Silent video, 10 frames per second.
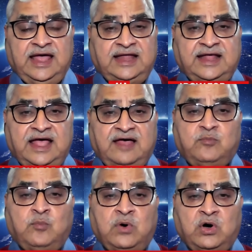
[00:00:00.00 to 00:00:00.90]
and
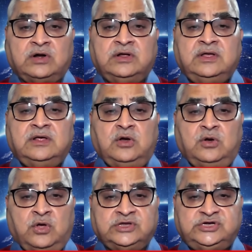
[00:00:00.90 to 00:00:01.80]
have more
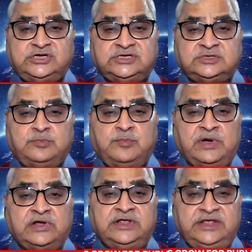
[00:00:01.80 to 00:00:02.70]
launches
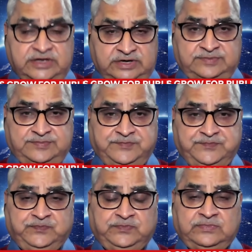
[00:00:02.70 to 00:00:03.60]
per year.
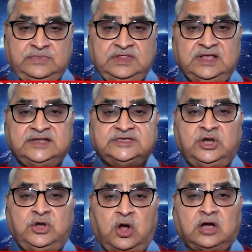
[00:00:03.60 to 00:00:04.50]
There is a
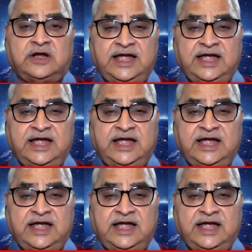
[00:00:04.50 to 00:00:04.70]
lot